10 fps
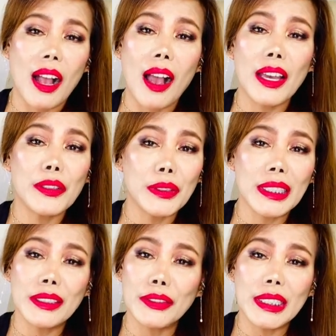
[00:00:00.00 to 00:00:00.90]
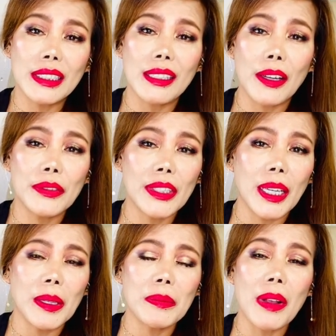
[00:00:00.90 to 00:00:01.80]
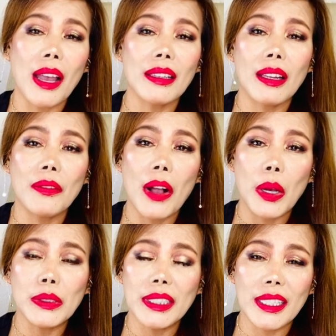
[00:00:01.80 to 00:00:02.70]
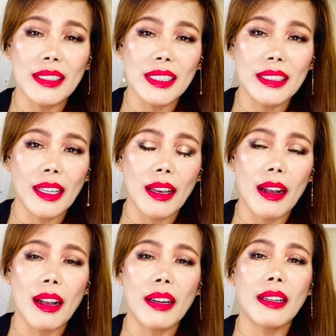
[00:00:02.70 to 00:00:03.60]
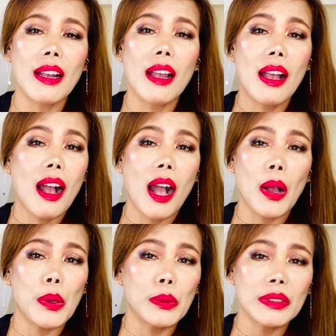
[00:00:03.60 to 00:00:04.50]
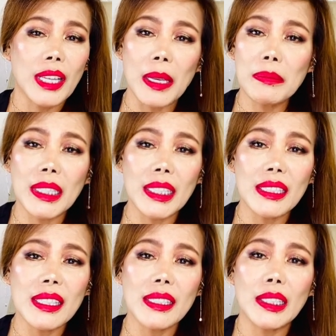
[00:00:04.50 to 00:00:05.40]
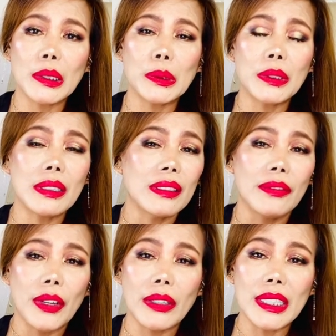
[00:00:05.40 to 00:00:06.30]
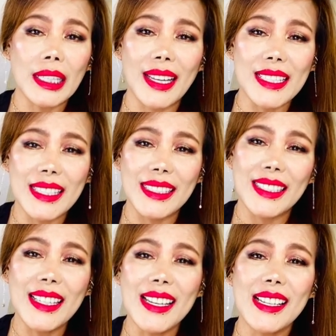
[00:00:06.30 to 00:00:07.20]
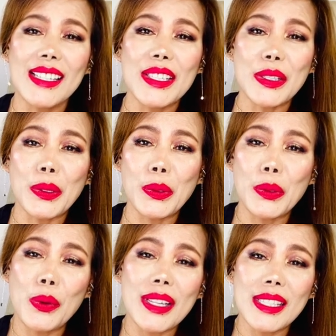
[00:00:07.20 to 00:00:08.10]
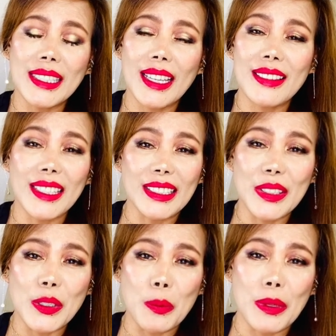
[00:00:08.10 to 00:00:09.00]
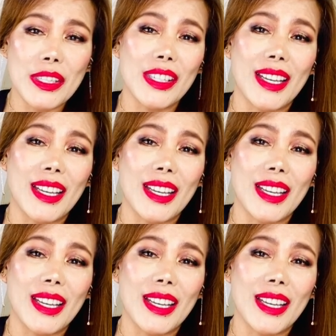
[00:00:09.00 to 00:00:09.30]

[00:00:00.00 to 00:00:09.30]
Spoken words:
I really, really love them. I love how dainty they are. How timeless they look, very classy. So once again, thank you so much,